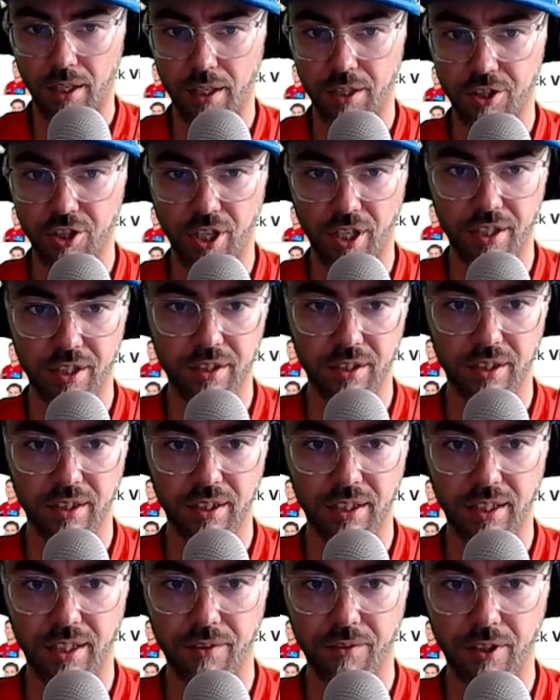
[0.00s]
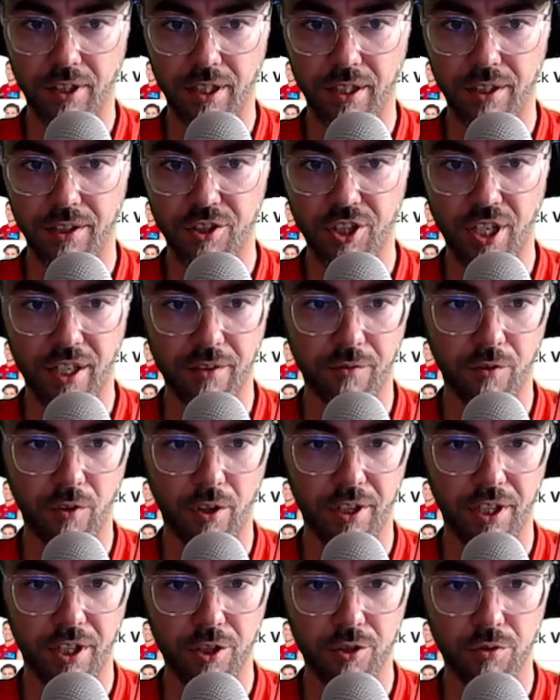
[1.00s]
Jake Lever, Jack
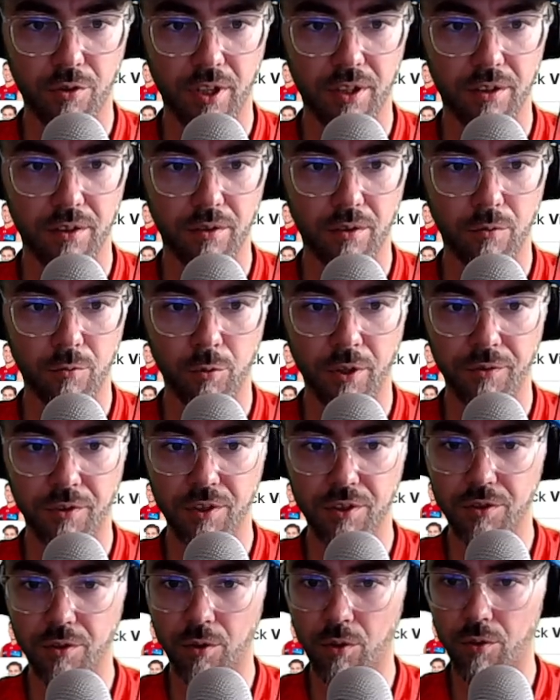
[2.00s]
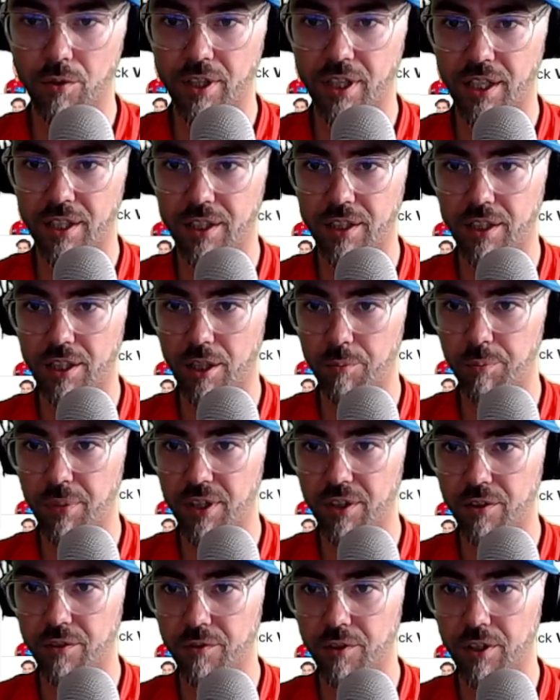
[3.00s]
Viney and Trent Rivers all getting a
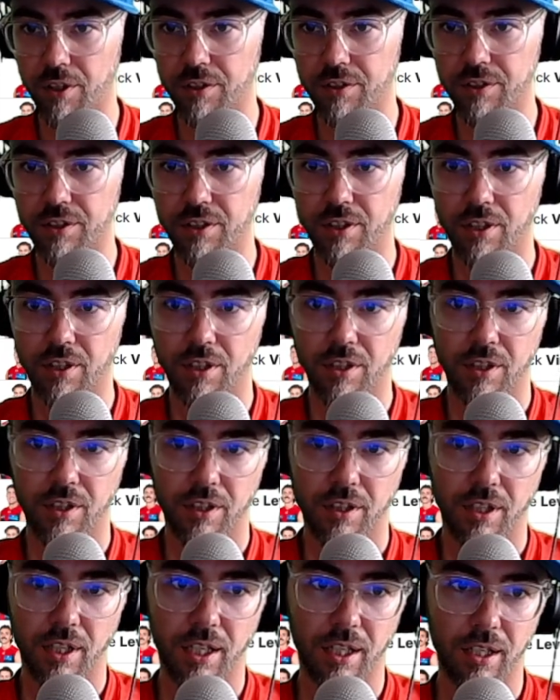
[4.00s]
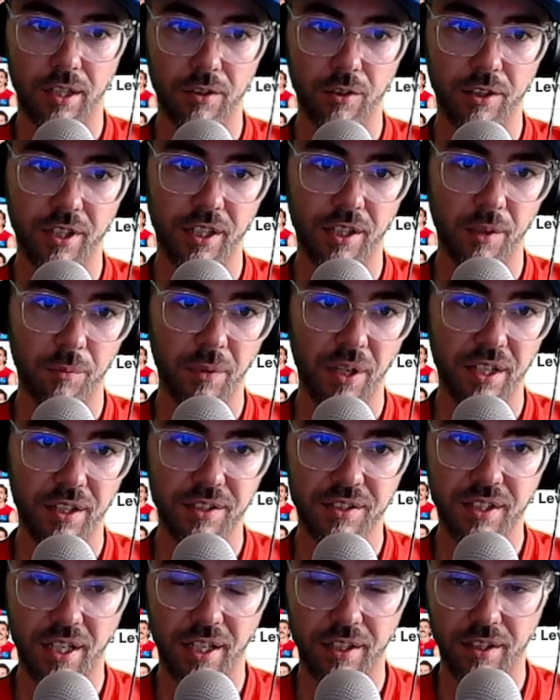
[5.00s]
bit of it. Looking at the
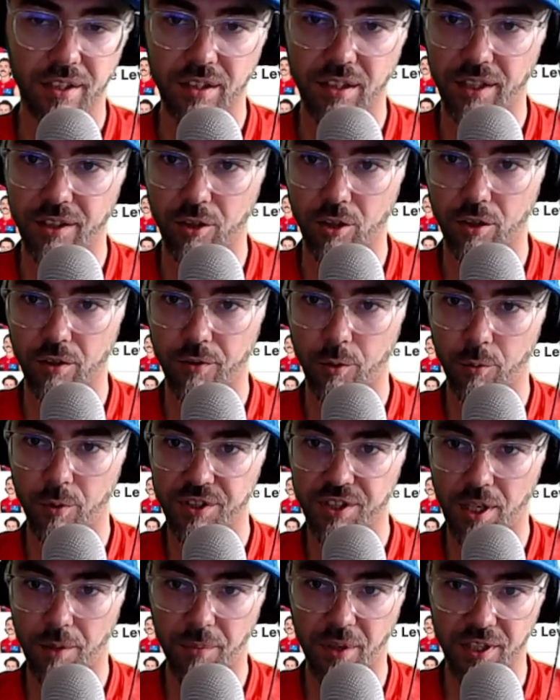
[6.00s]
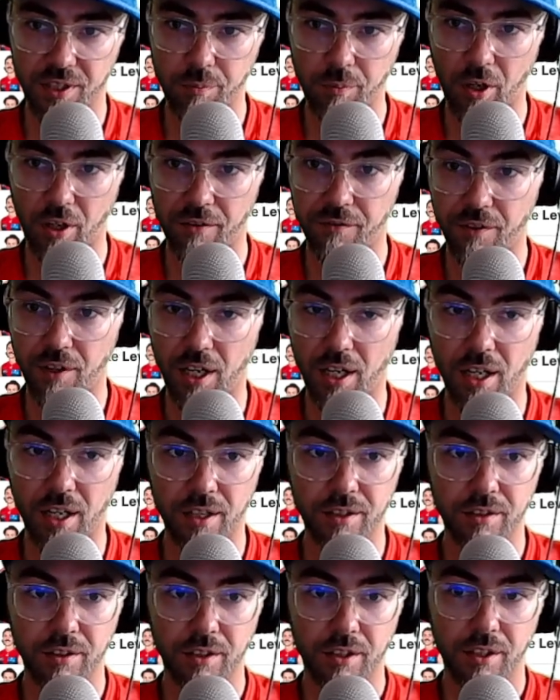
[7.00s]
metres gained, Clayton Oliver was our best by far,
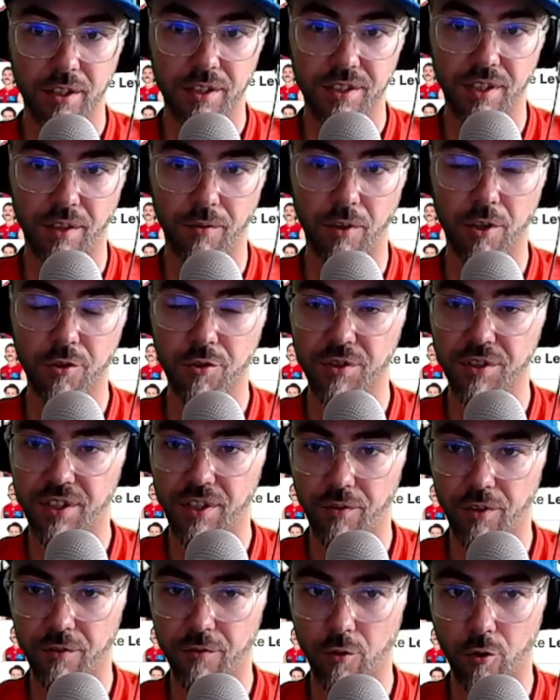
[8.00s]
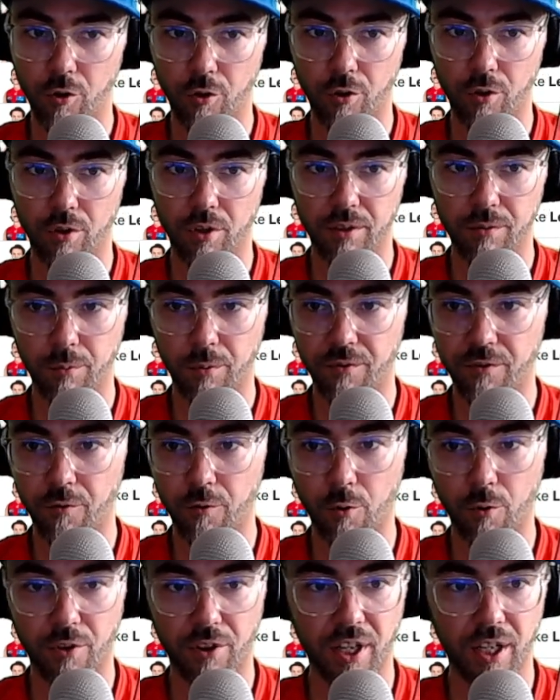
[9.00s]
774
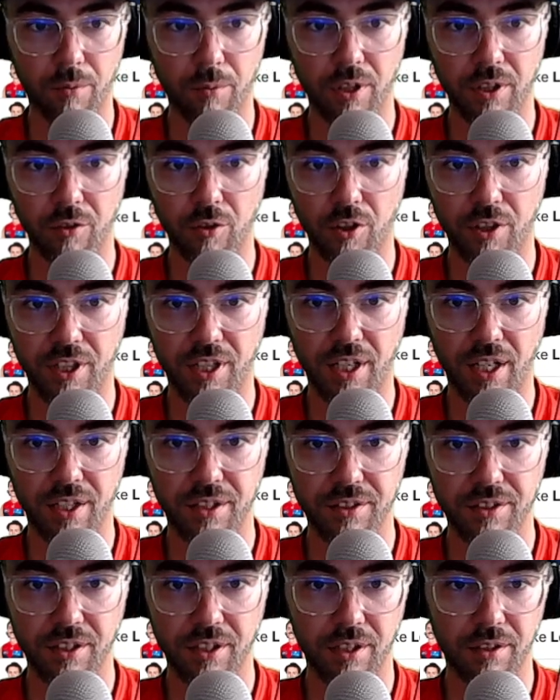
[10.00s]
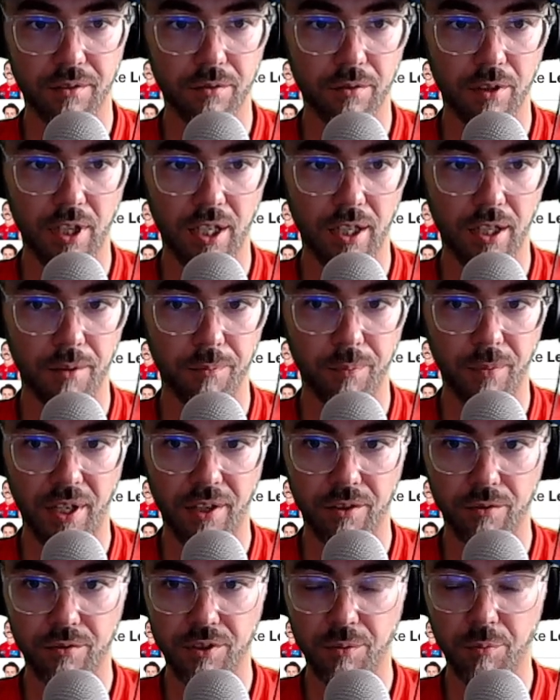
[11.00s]
for that one. Lockie Hunter had
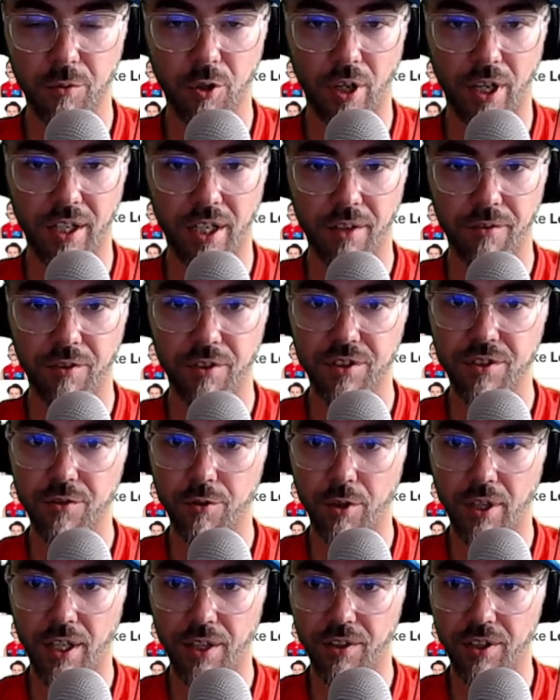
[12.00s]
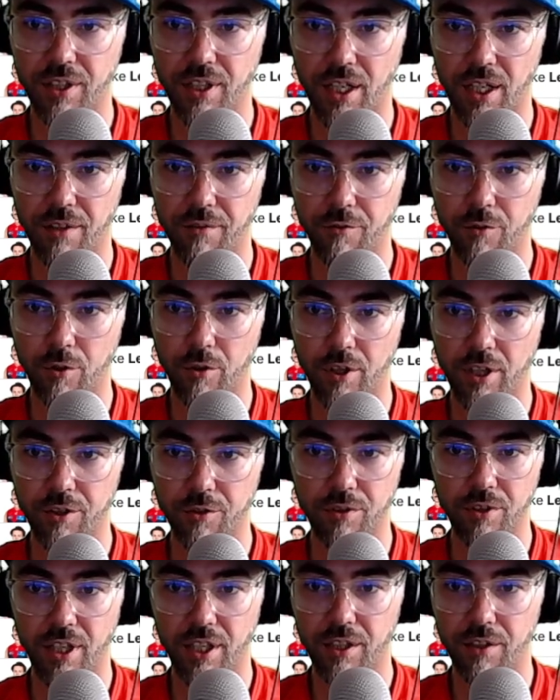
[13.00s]
some great efforts throughout the game,
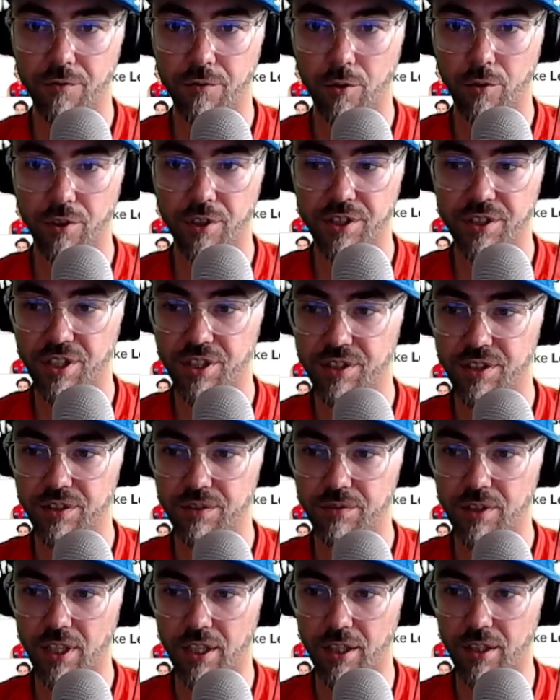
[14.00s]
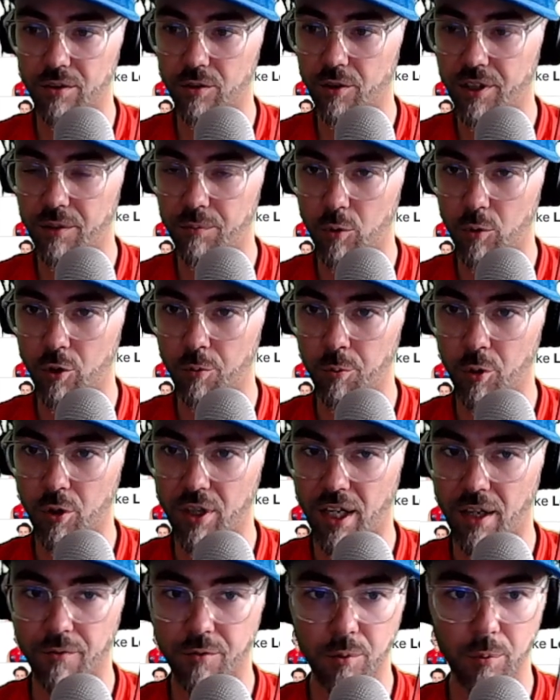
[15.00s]
484. He's just looking more and more
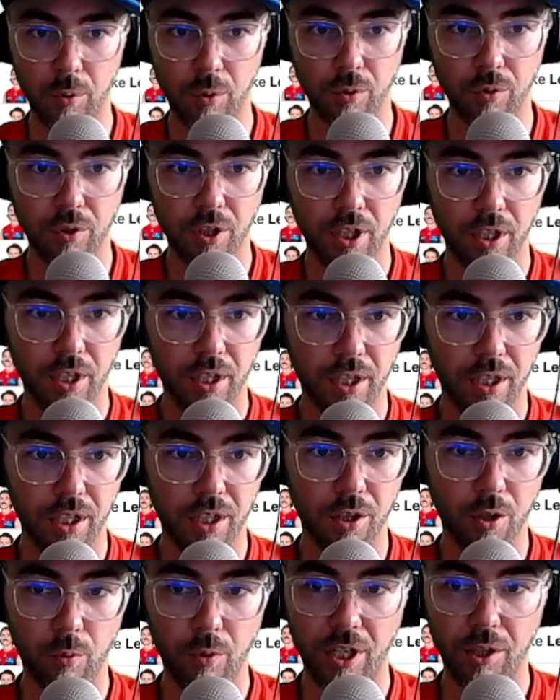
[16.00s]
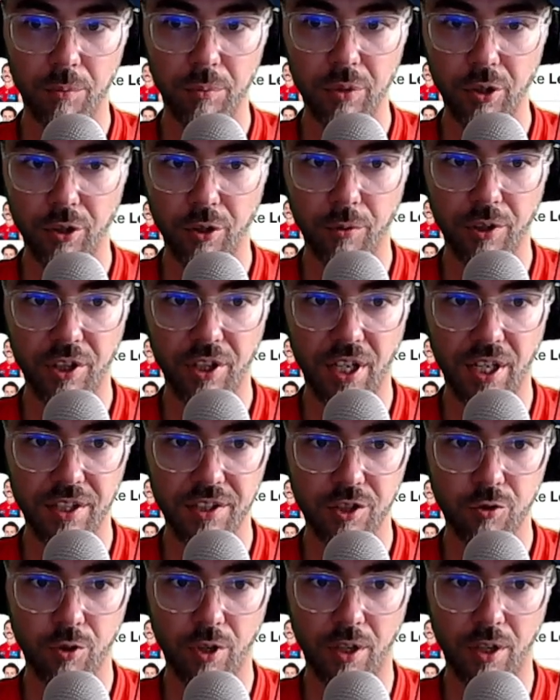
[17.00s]
comfortable in the red and blue with us.
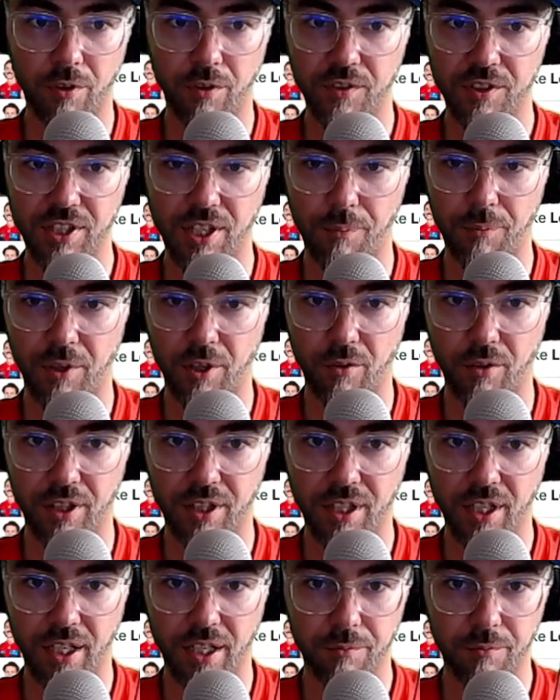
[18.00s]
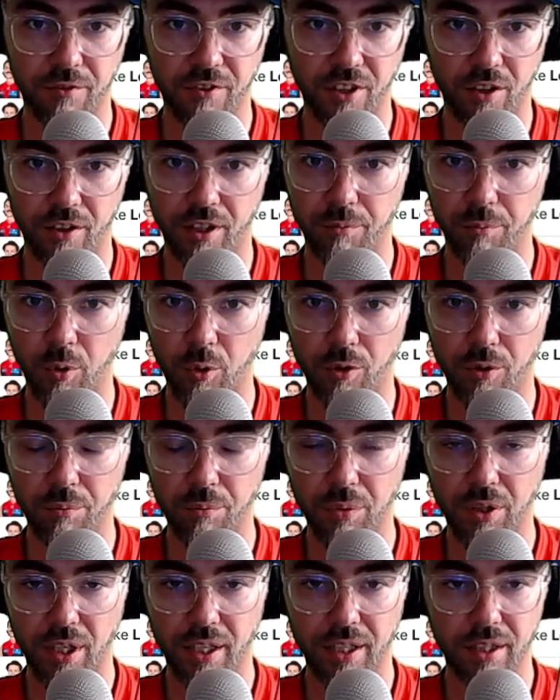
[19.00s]
Trent Rivers up there again, very important
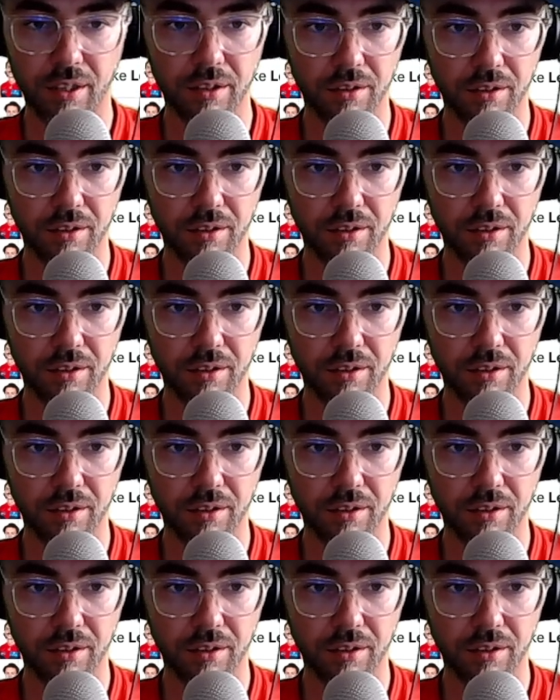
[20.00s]
player.